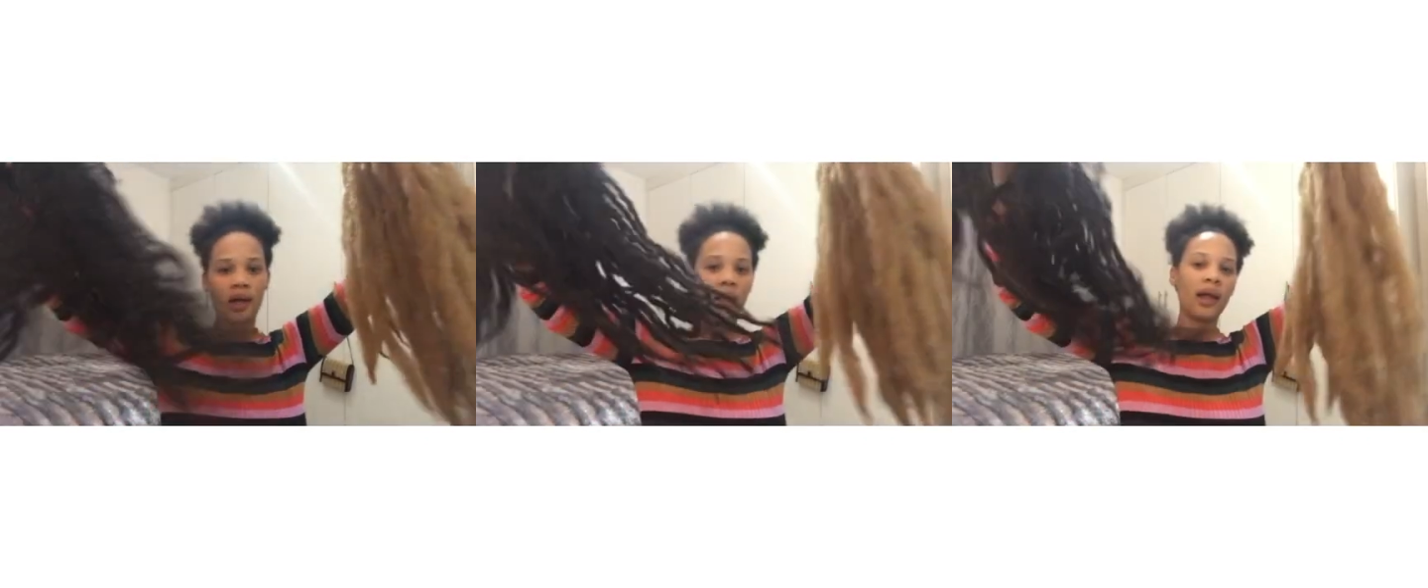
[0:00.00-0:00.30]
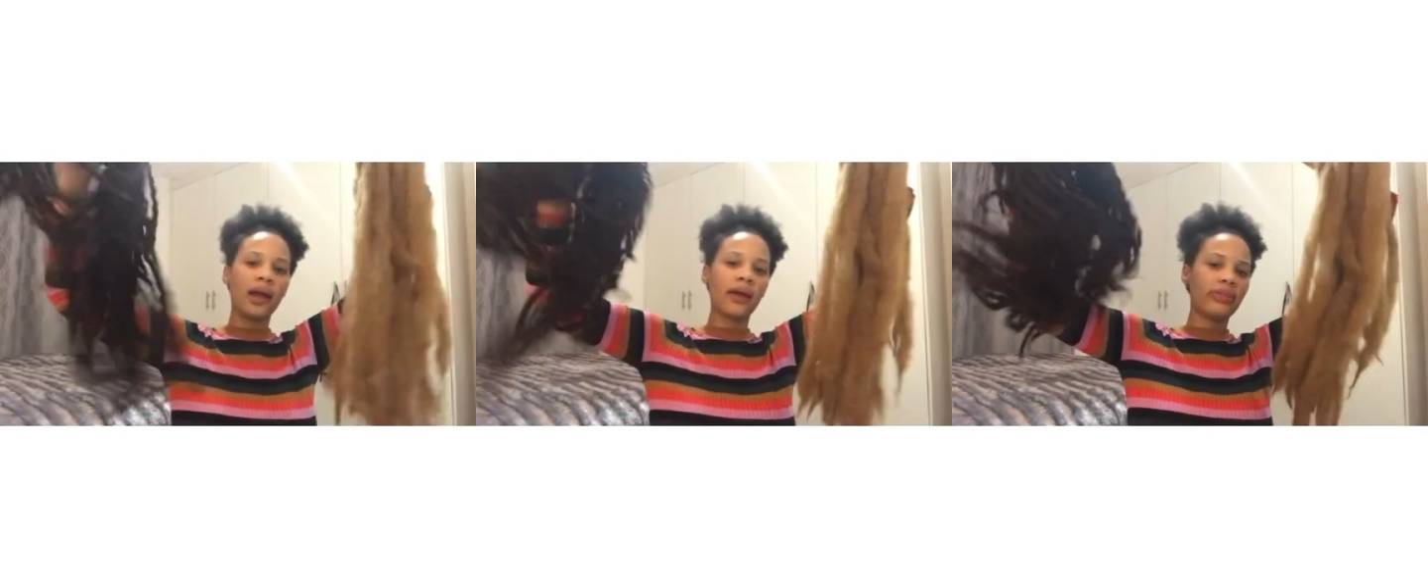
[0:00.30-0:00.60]
I'll
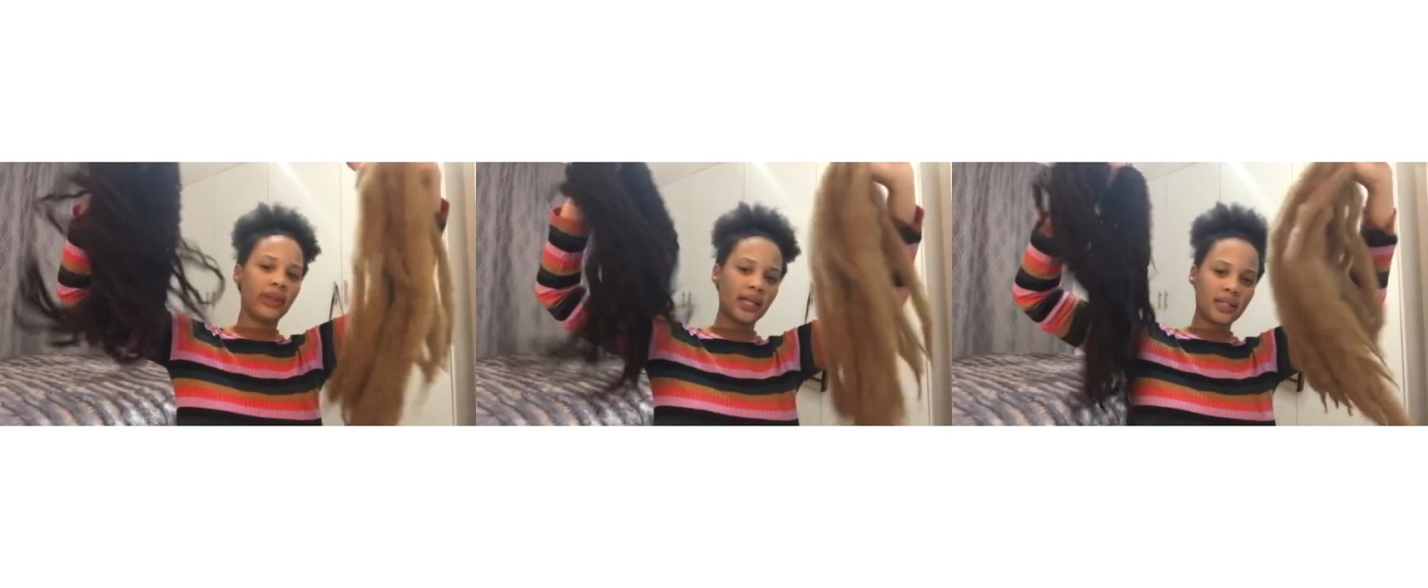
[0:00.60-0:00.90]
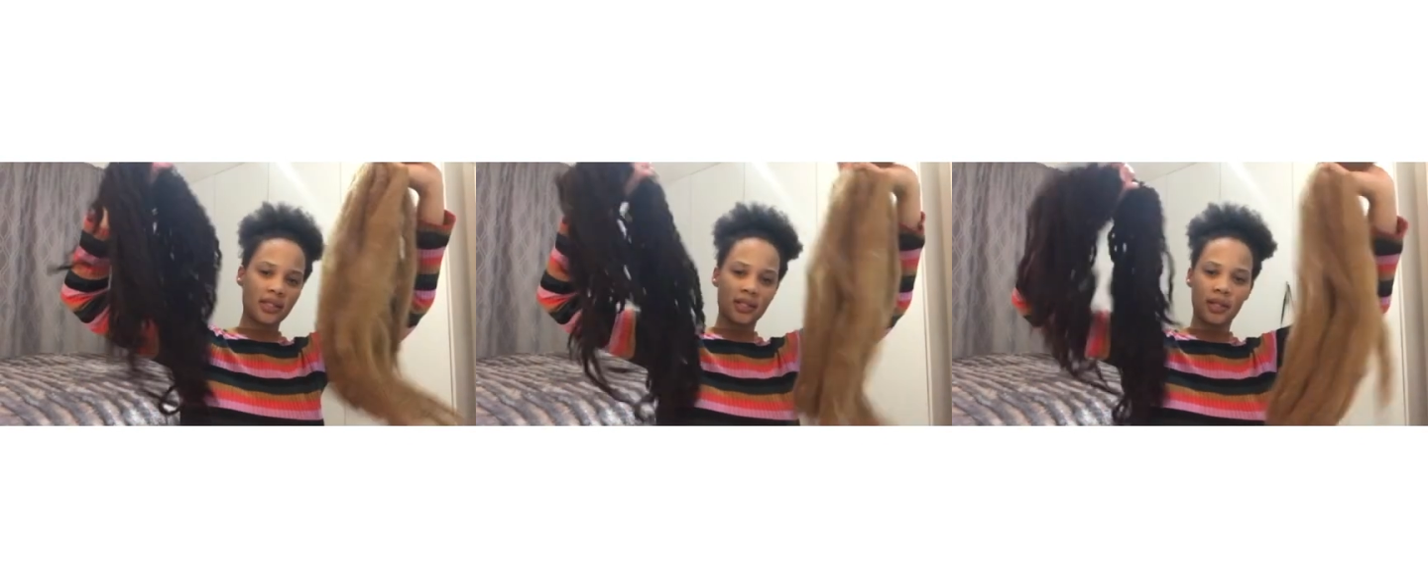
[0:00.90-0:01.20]
add
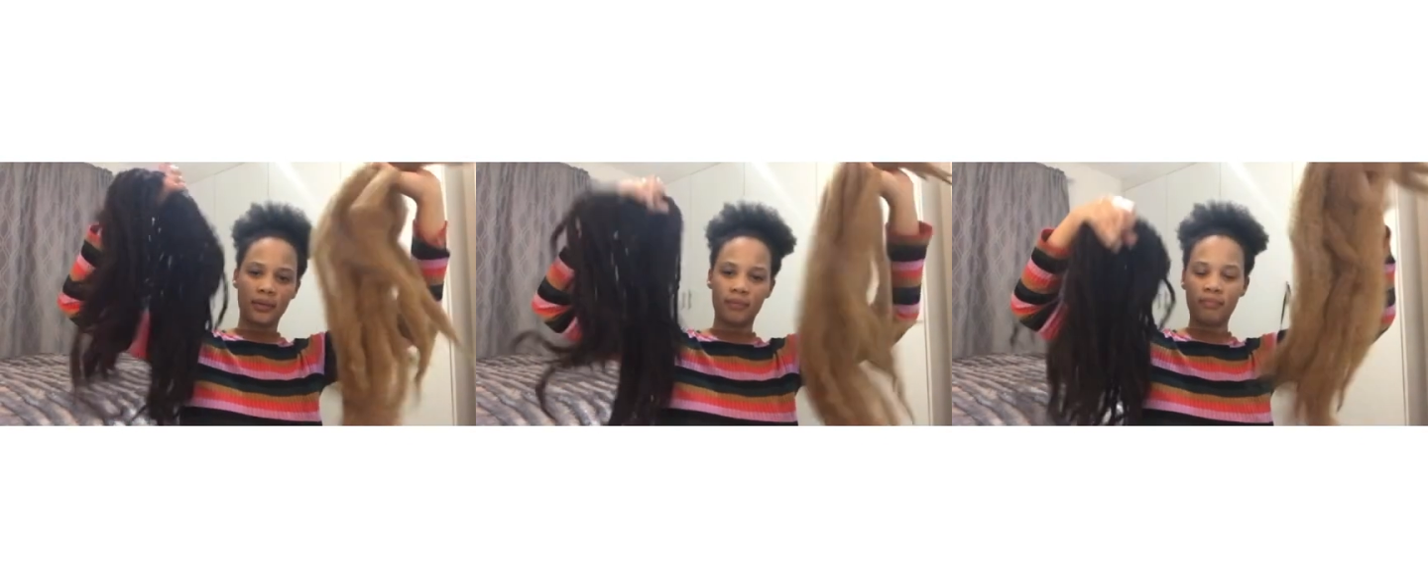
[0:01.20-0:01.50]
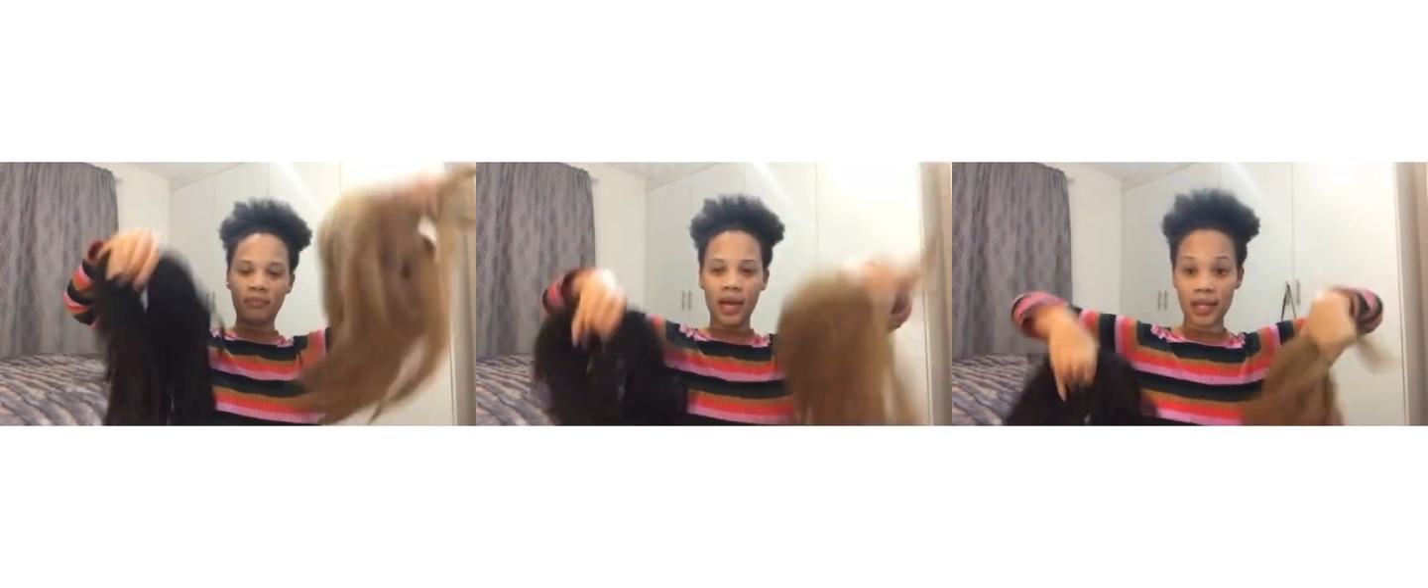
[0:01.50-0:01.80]
these
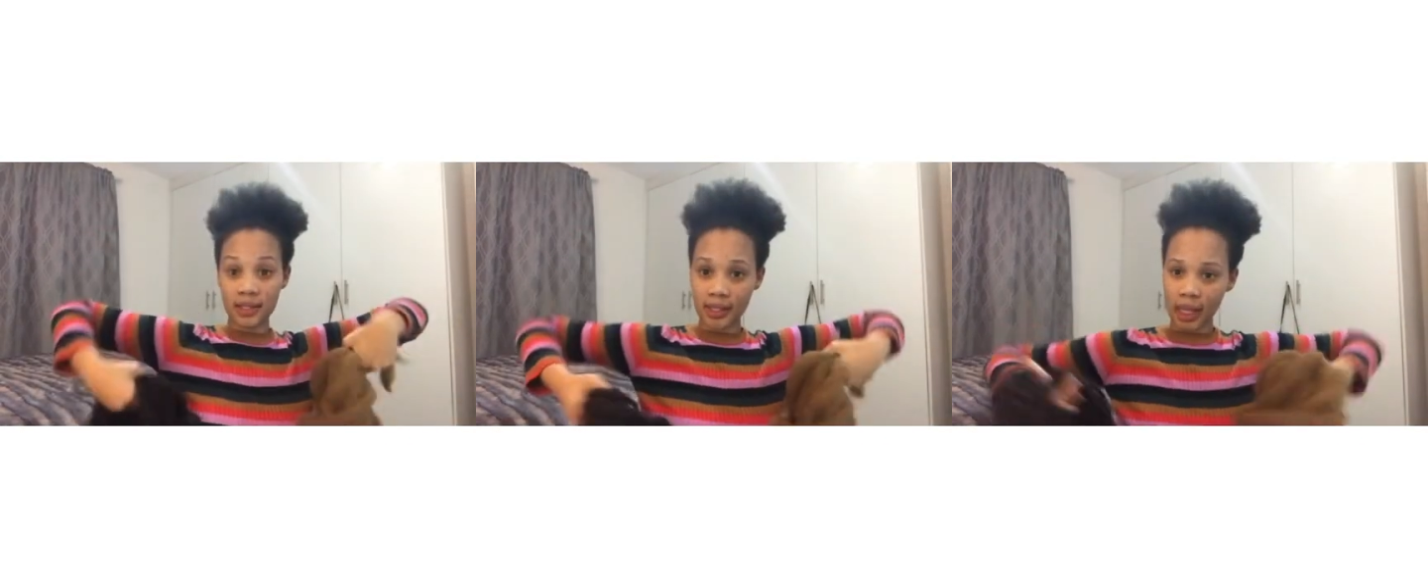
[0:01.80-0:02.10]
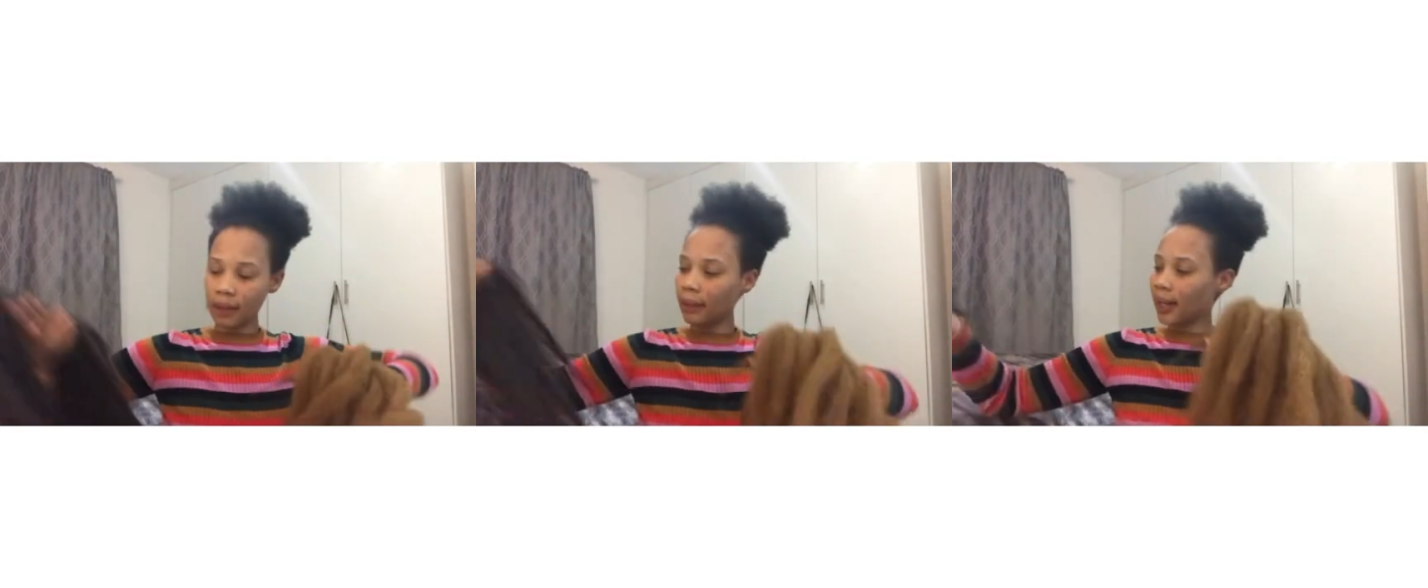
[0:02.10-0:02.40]
and
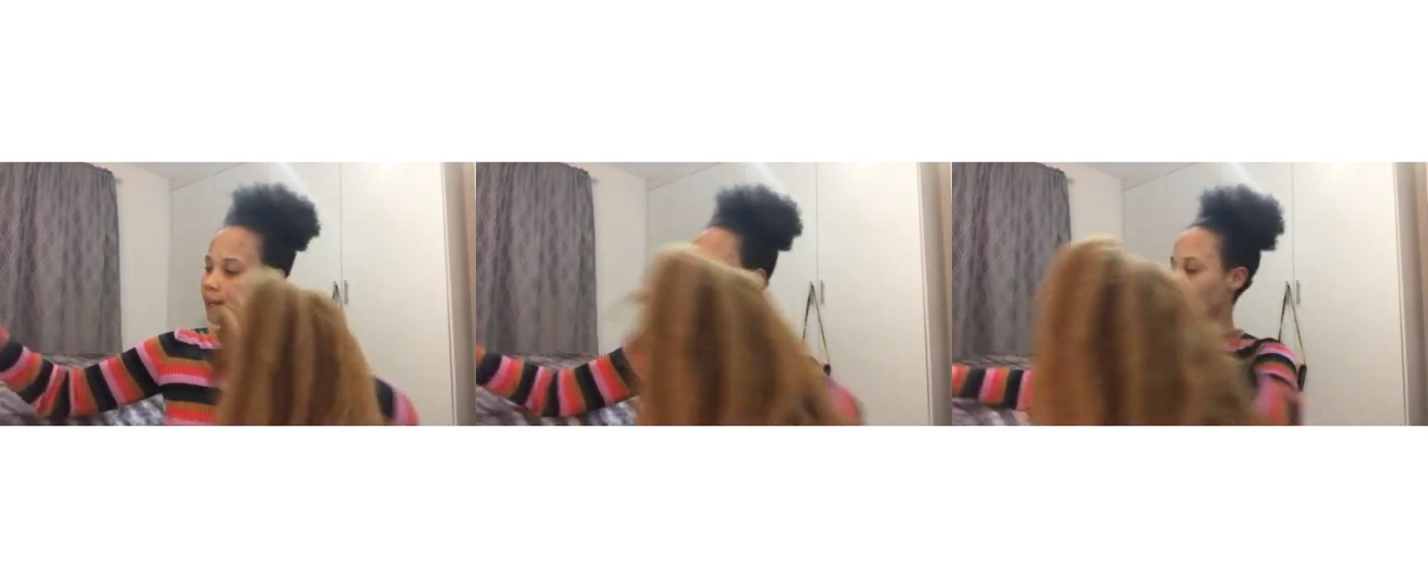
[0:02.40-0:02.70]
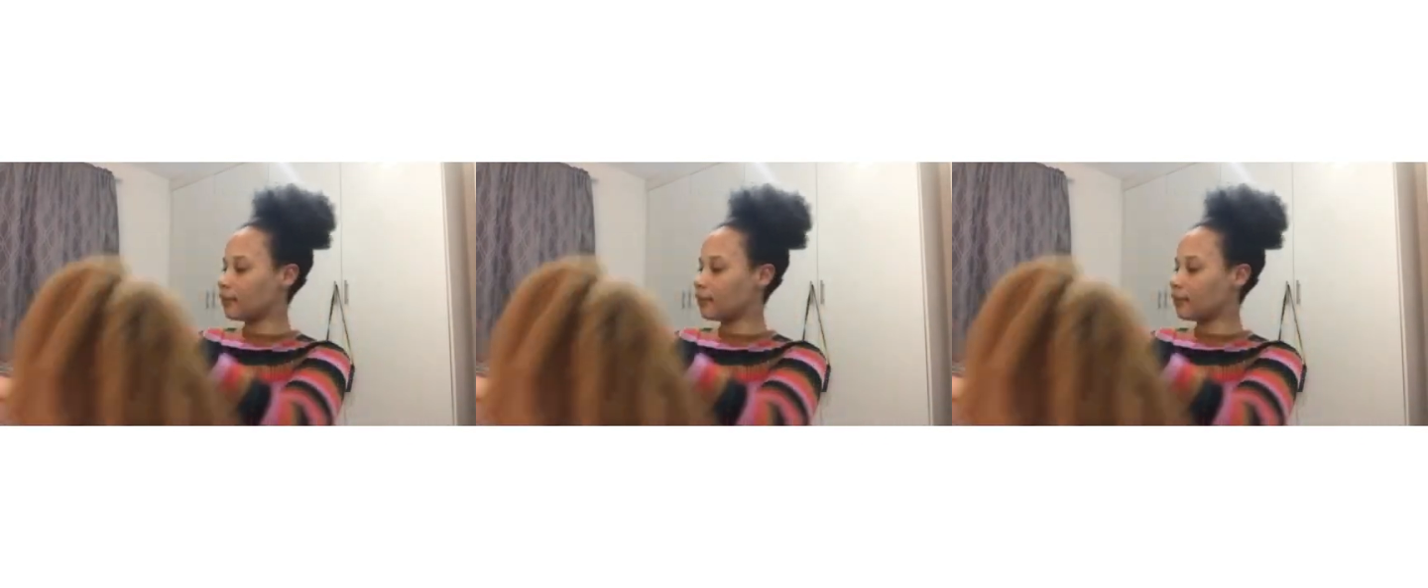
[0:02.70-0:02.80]
style my hair.